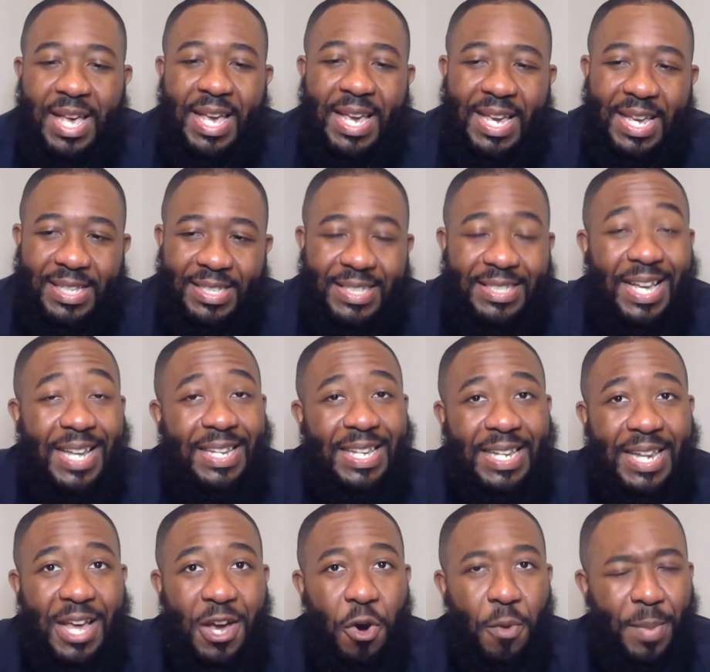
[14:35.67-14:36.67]
he says, I
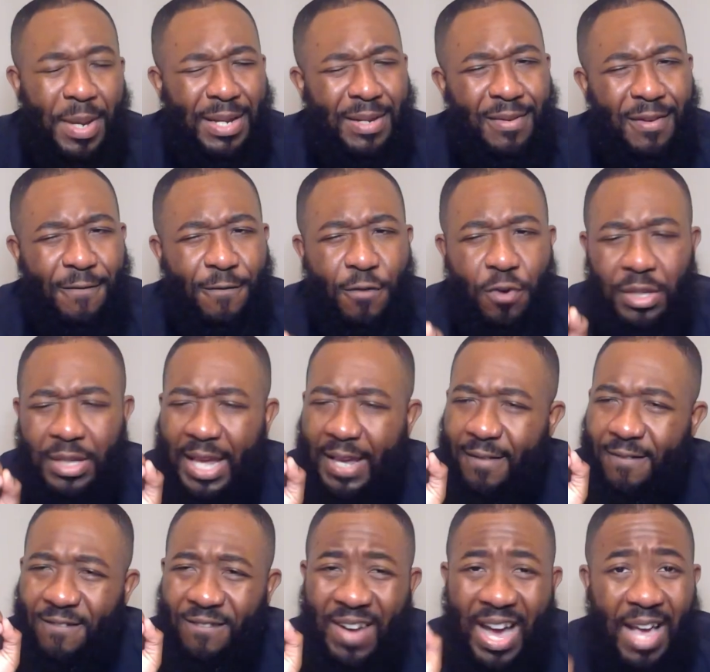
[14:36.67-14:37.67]
need help. And for
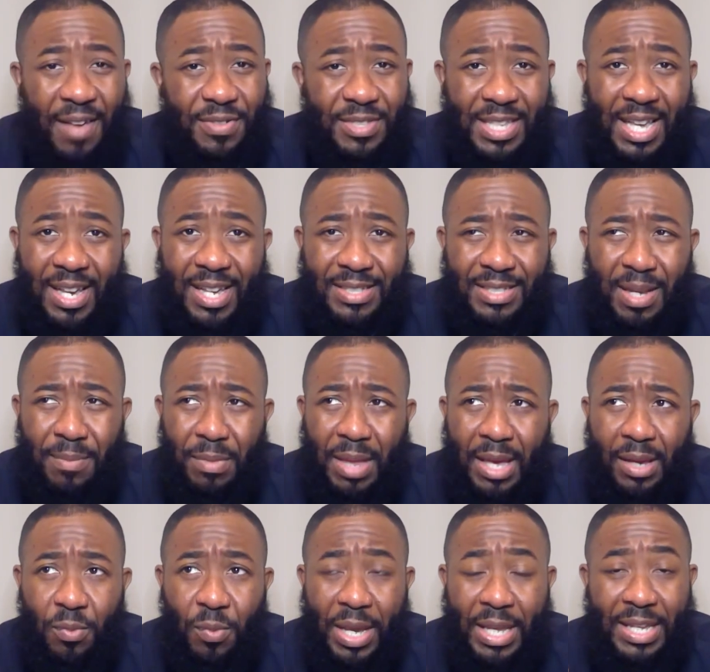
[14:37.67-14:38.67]
like five seconds, I'm
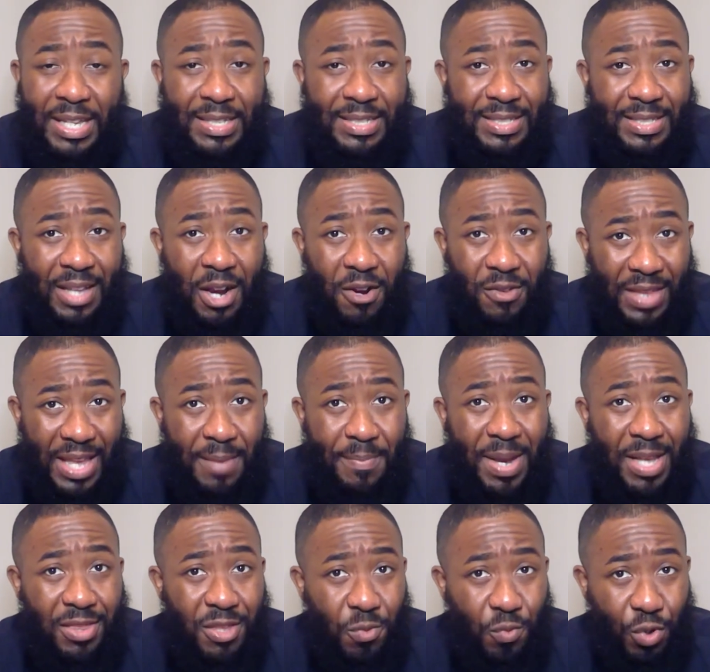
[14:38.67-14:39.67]
like, wait, is are they
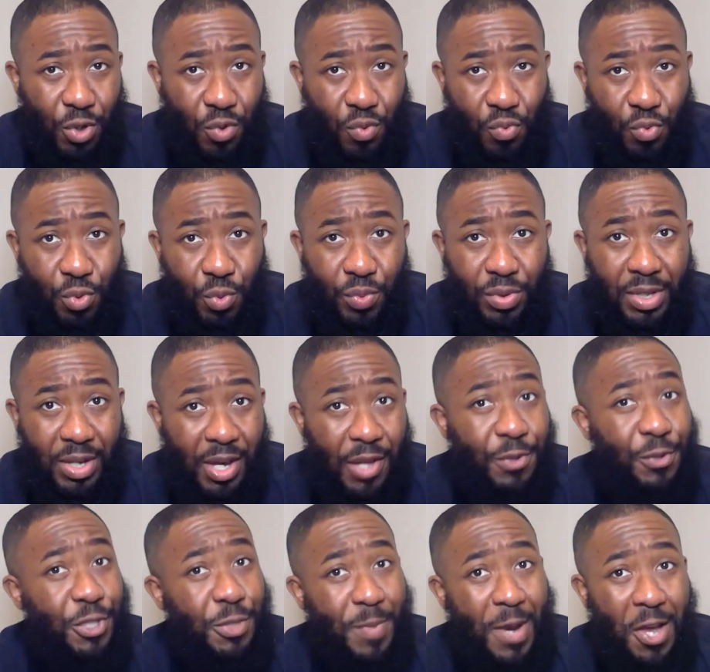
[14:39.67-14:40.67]
about to recruit the
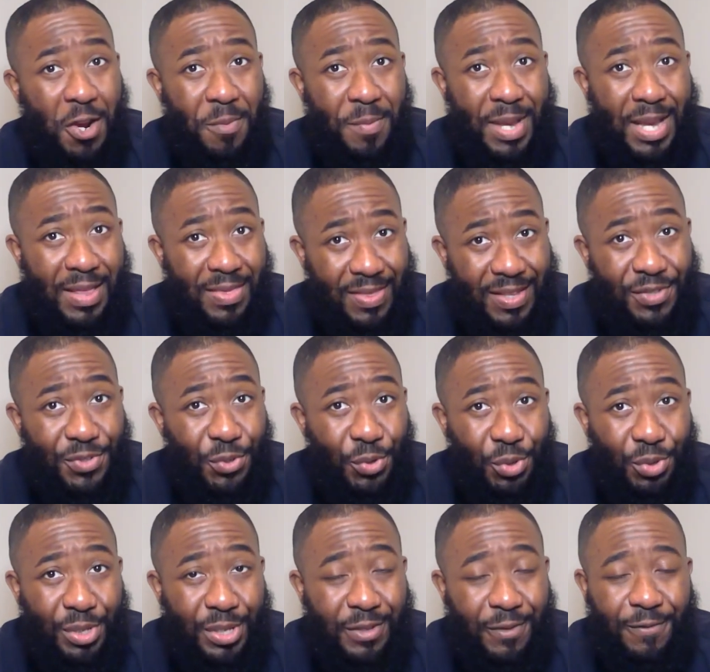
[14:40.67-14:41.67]
other Spider-Man this
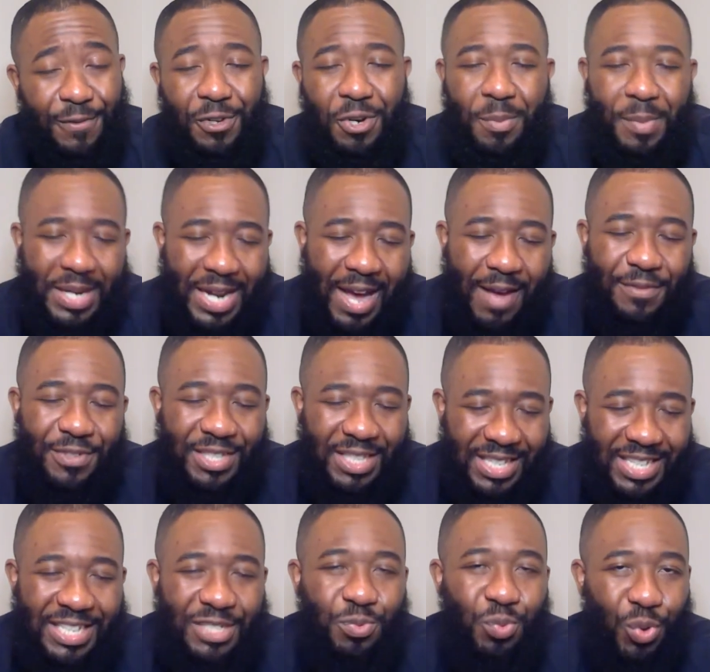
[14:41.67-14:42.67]
early in the film? But obviously
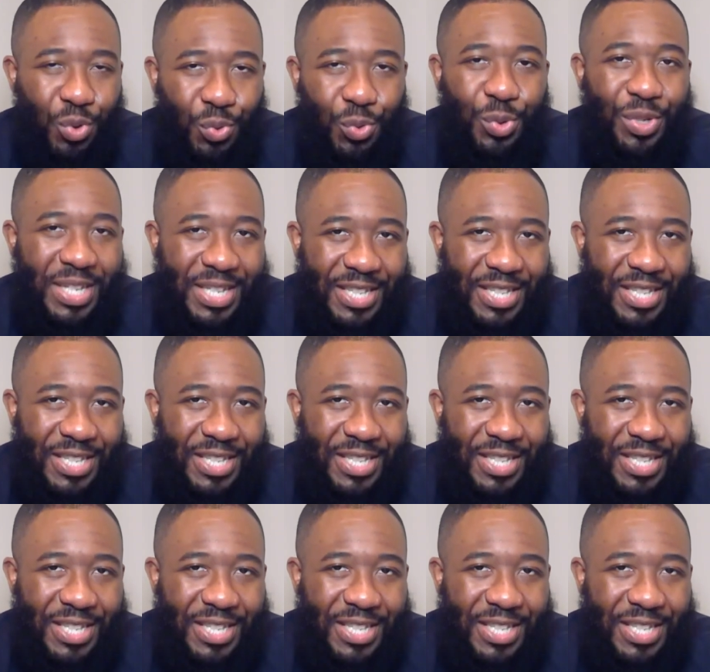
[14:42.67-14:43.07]
he's recruiting